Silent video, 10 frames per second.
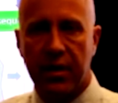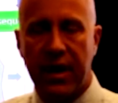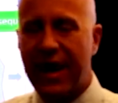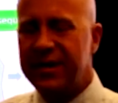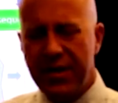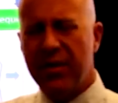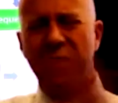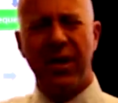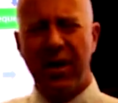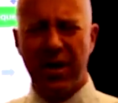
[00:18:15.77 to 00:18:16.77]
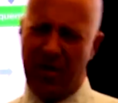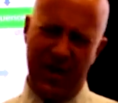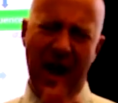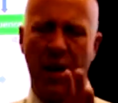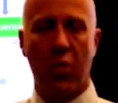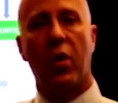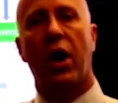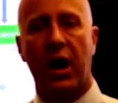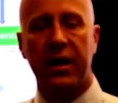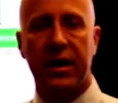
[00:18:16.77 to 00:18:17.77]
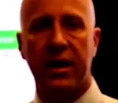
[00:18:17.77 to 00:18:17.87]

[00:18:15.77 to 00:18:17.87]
And I said, no, not at work.